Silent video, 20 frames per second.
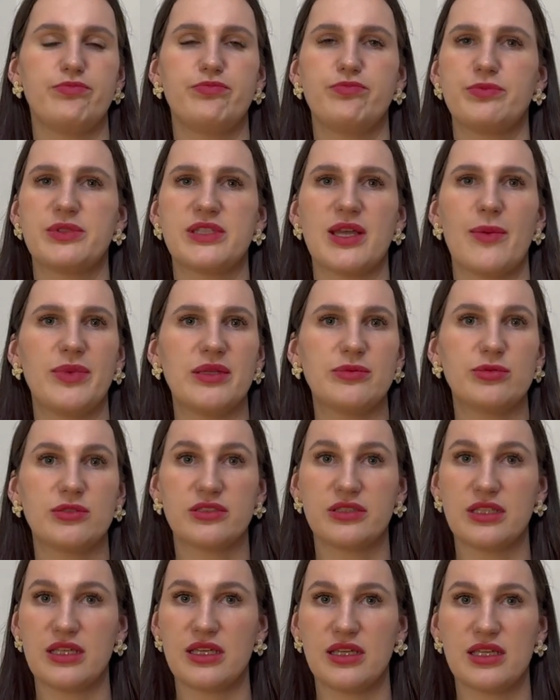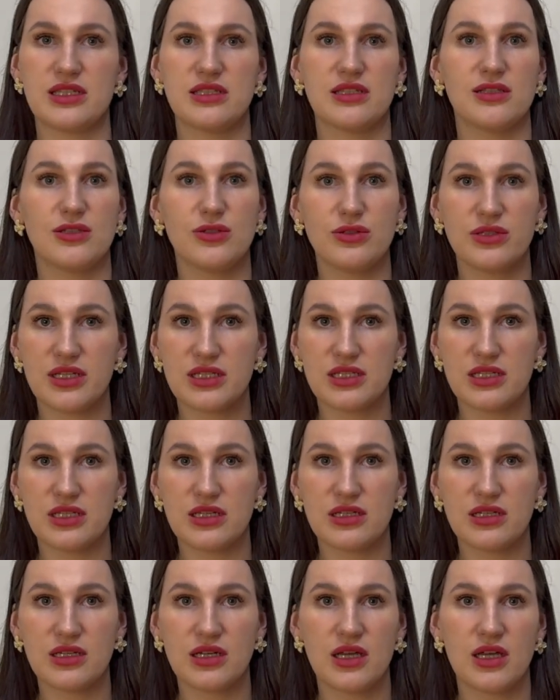Some people think he's a
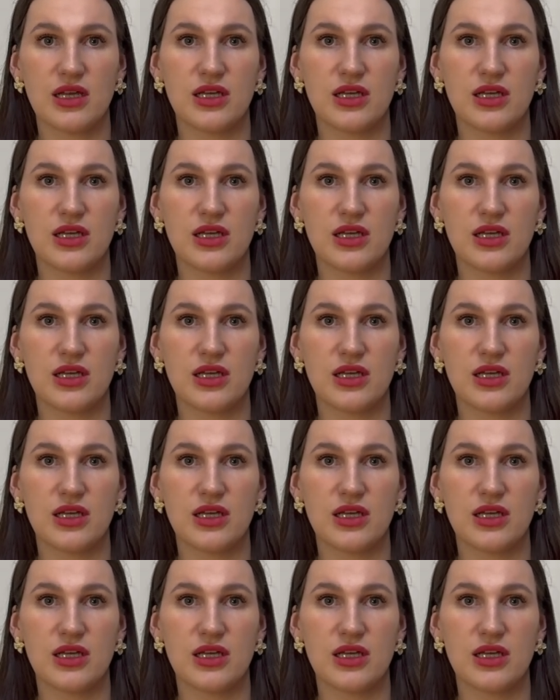lunatic.